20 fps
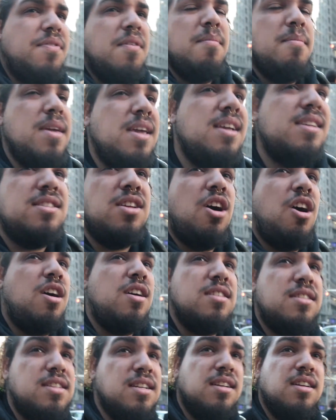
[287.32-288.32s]
for me it's
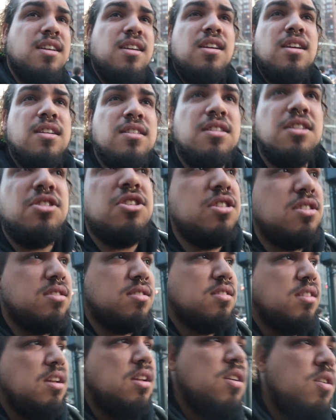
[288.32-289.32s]
hard to just
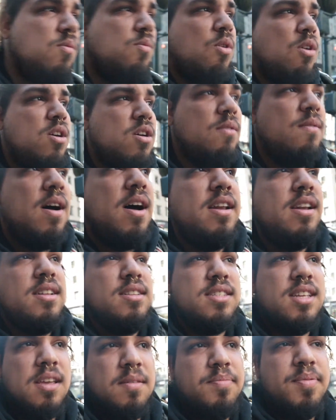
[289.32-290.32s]
walk around
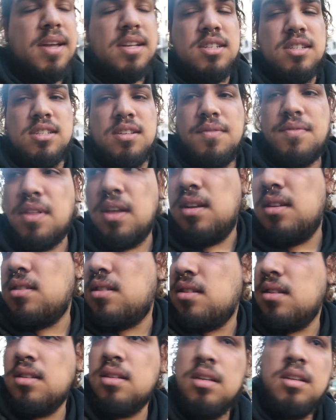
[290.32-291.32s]
and take pictures of
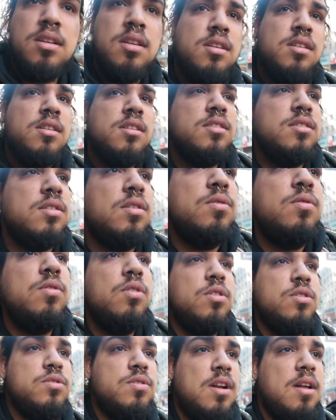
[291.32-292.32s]
things. So who
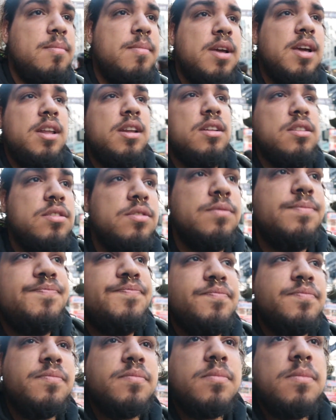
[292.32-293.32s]
knows what I'm gonna get into.
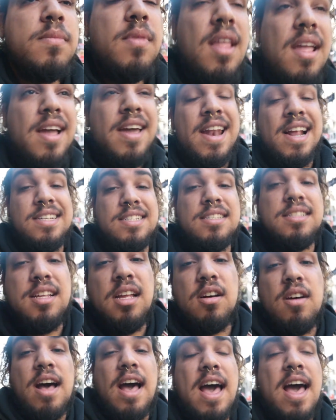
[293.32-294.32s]
And I
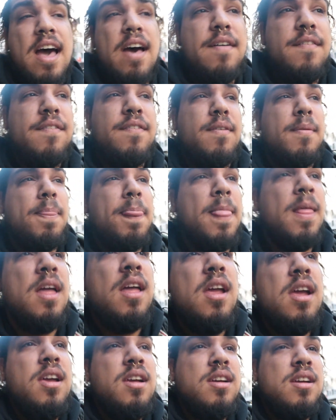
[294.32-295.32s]
still have
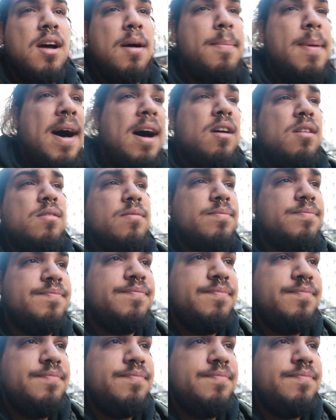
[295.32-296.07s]
about